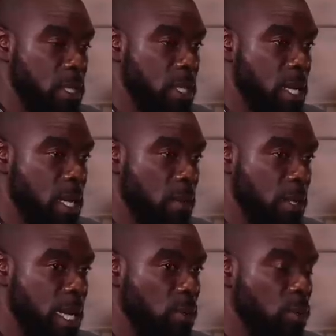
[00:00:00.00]
the
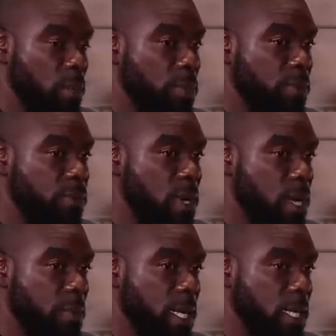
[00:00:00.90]
song that we
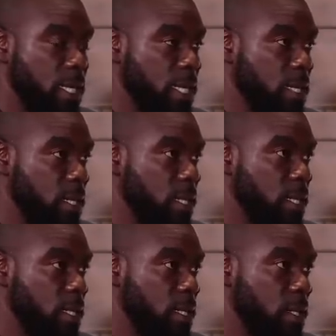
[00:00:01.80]
performed at
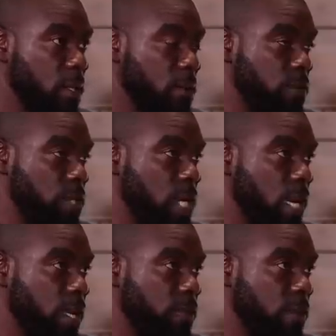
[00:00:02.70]
Tasties for
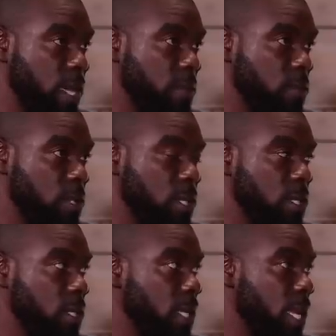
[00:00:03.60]
Shocking Vibes, which
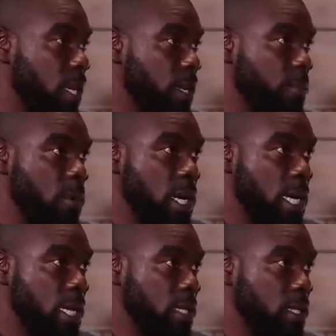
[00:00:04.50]
is Girl Them
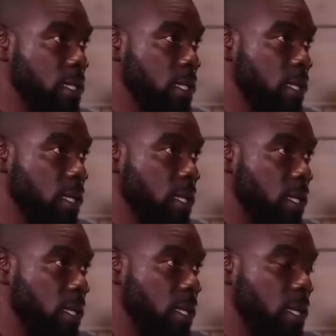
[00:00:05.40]
Want.
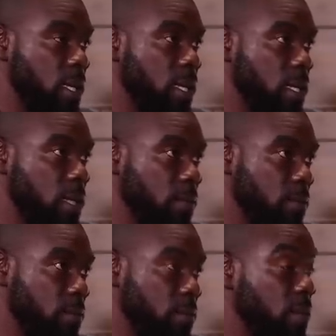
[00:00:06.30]

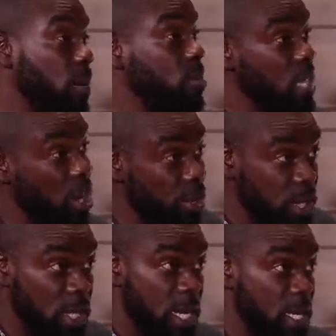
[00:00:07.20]
And that was our
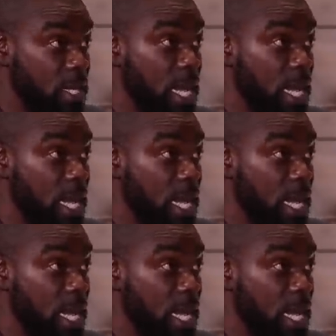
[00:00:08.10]
original